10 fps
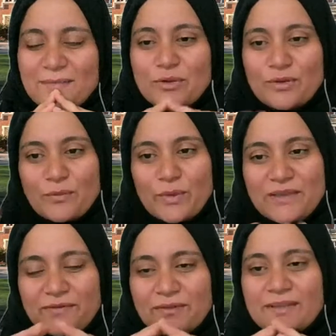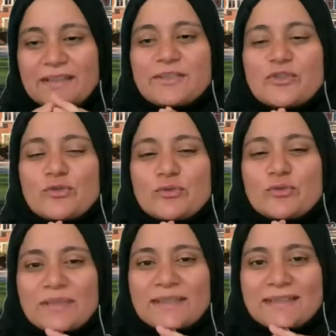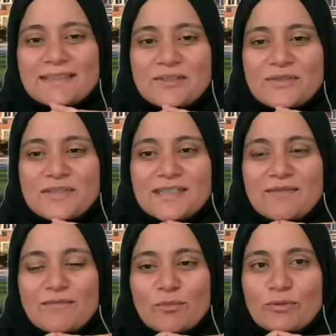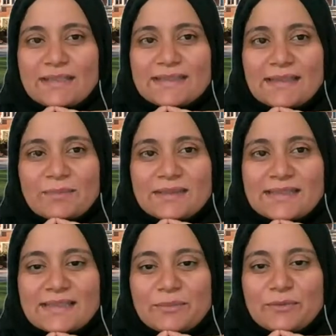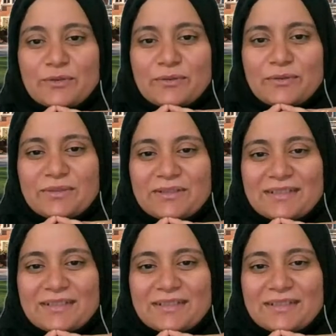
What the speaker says: I'm going to wait for another 2 minutes to see if more examples come through.